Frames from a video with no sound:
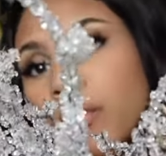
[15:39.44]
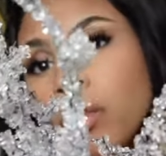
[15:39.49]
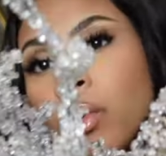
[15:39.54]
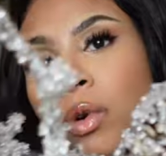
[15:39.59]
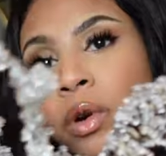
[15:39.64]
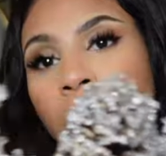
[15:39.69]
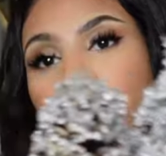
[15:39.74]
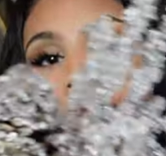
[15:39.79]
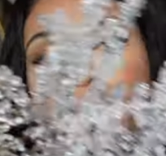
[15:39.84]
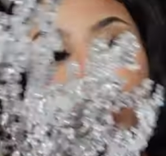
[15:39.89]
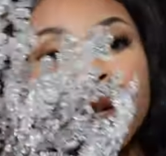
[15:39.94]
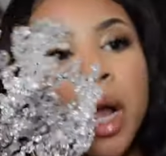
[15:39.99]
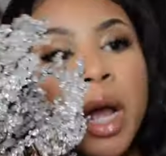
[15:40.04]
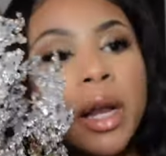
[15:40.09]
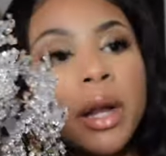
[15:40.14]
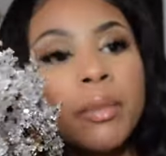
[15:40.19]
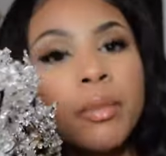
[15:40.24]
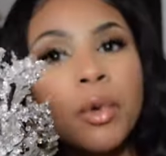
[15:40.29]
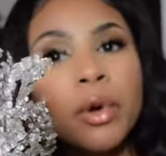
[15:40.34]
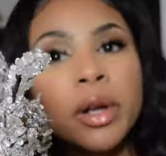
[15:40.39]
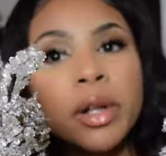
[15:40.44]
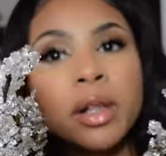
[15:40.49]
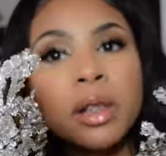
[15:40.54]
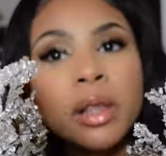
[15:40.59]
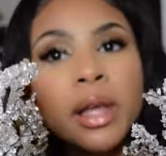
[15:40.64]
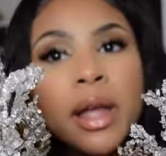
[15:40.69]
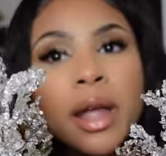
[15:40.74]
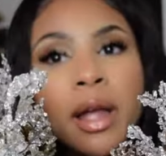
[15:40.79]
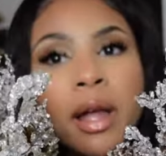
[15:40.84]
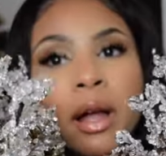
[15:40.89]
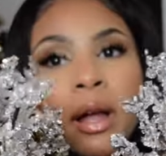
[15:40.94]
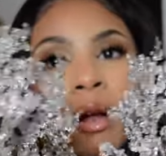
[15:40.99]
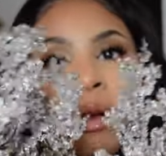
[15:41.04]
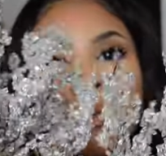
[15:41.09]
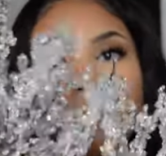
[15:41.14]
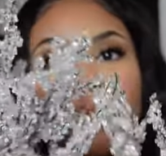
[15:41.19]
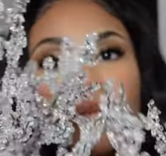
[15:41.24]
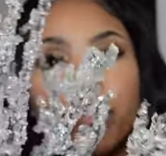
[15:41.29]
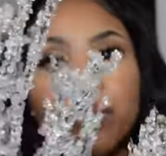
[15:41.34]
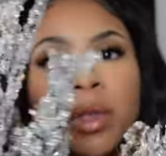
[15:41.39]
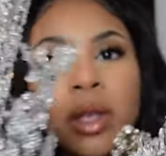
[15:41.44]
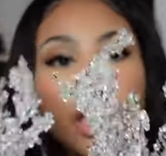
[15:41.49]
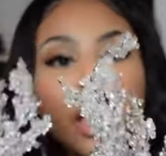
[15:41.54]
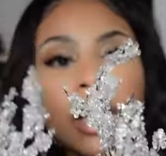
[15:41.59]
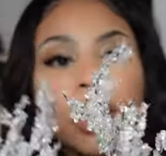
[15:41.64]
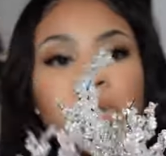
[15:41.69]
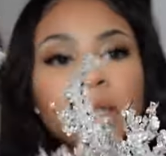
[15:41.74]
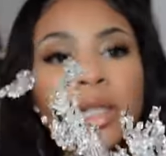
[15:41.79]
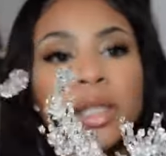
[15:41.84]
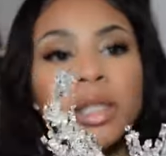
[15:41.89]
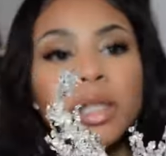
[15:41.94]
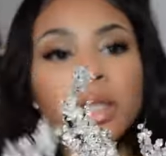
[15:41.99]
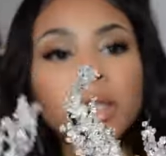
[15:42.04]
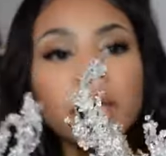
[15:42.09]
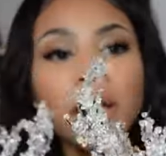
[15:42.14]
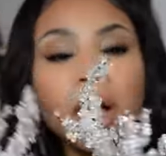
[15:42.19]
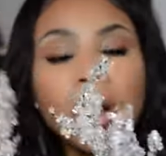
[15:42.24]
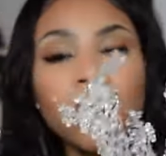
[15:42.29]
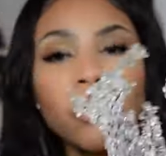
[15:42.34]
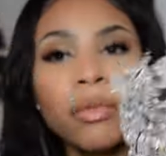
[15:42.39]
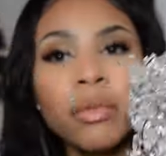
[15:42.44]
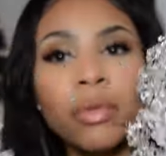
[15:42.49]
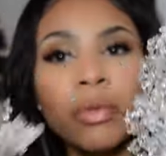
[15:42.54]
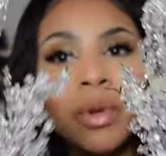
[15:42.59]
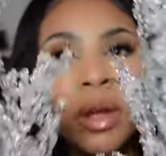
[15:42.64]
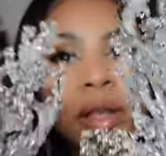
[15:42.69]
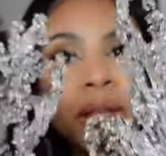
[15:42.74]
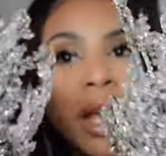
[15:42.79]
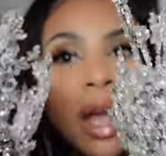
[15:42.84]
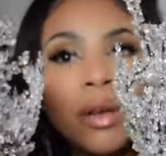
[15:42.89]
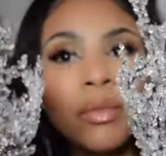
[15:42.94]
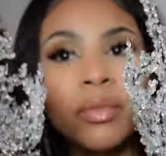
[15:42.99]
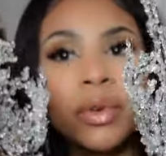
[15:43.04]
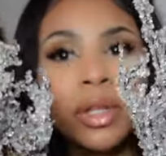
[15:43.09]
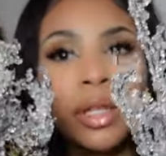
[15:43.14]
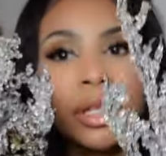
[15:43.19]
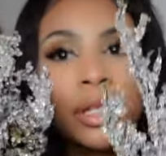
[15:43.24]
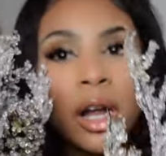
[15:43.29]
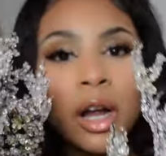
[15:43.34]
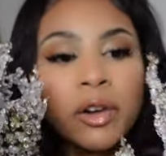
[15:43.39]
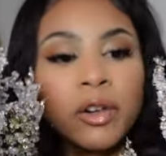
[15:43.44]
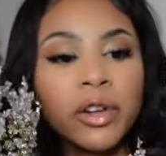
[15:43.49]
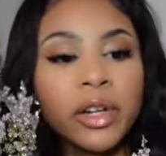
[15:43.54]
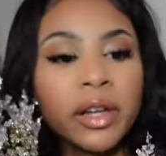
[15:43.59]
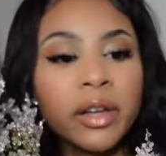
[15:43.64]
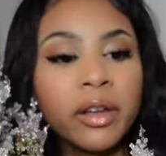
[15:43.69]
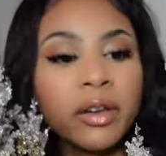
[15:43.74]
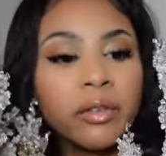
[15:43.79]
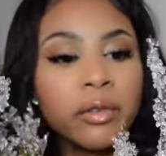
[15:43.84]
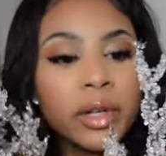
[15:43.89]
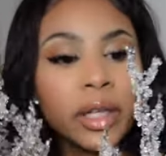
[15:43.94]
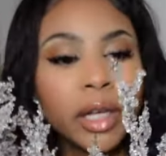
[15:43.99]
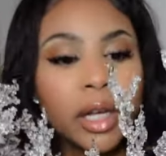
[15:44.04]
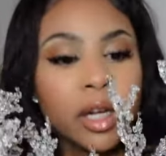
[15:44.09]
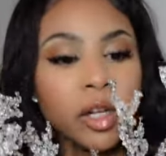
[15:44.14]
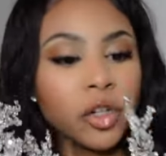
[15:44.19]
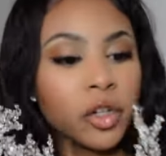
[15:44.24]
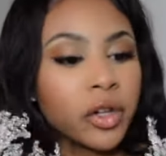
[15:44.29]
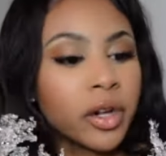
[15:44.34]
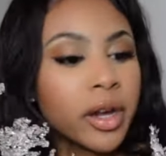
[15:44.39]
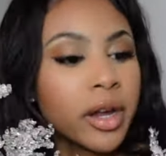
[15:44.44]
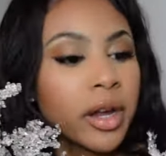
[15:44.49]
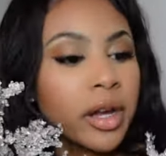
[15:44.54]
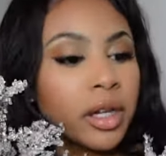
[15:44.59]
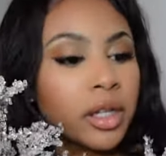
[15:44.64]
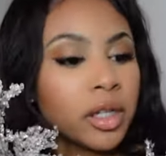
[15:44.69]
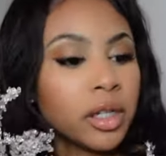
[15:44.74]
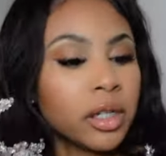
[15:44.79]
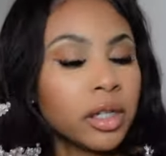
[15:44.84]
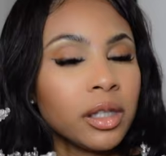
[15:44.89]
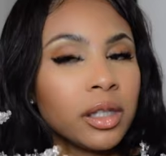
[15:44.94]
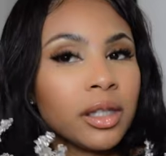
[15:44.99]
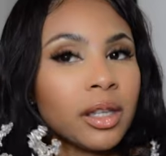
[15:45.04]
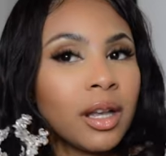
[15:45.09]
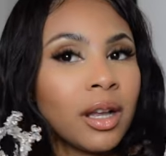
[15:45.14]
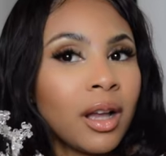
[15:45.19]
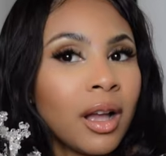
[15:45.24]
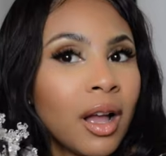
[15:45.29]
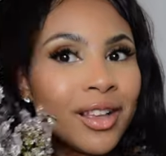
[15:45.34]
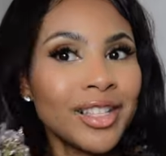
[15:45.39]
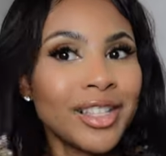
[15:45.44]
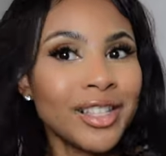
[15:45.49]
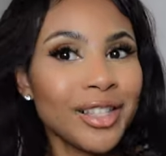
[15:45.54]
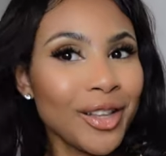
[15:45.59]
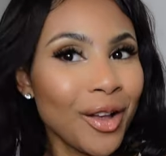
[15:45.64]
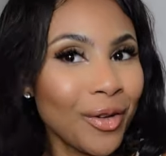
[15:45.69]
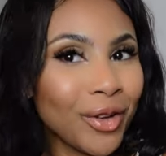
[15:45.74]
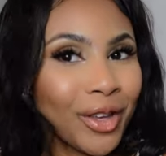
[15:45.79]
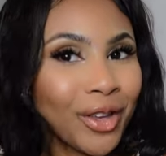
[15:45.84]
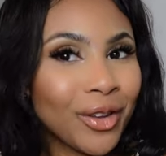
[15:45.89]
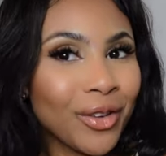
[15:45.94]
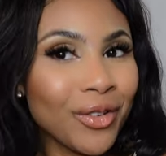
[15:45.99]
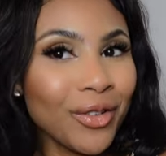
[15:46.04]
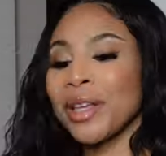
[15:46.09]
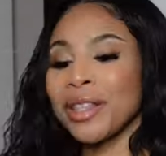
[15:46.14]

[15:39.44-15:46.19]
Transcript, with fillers: for, and they're kind of more glam and just, yeah, again, really decorative, really intricate, just so cute.